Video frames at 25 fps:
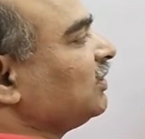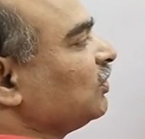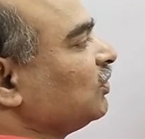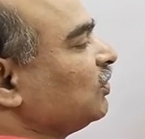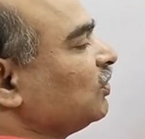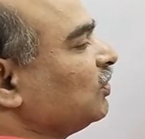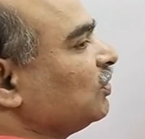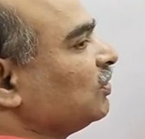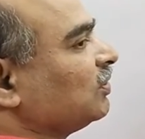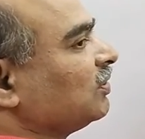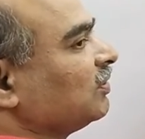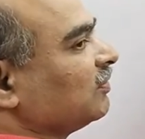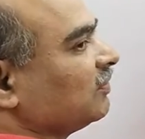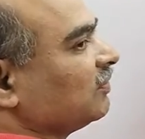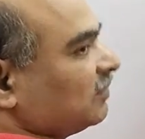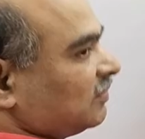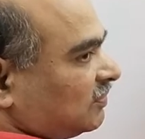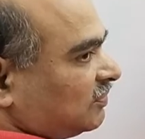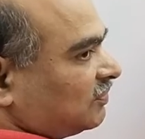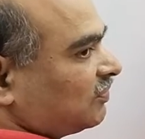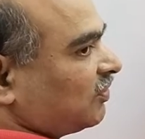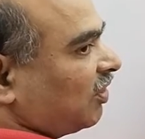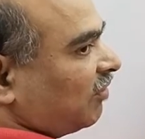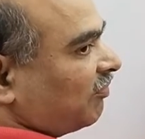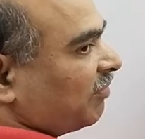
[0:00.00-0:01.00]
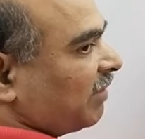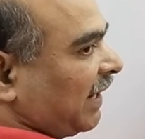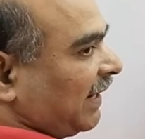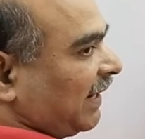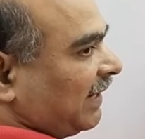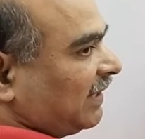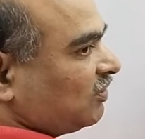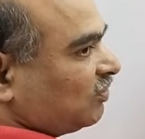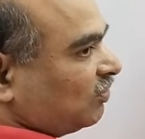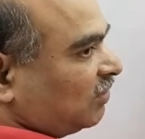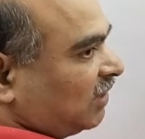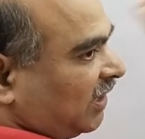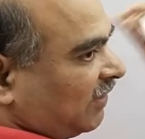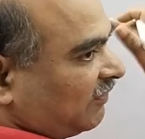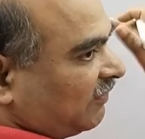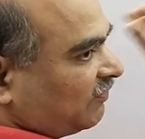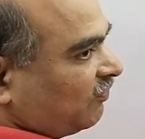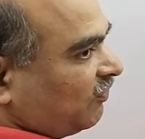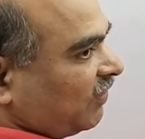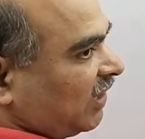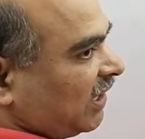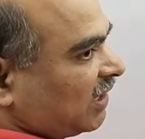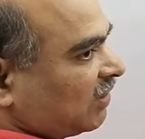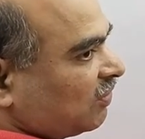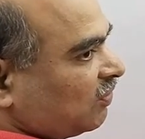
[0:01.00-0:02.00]
0 from right to
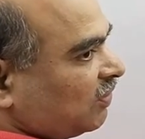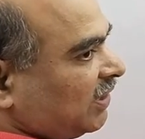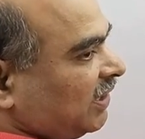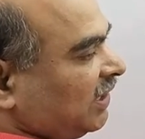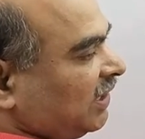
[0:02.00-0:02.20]
left we are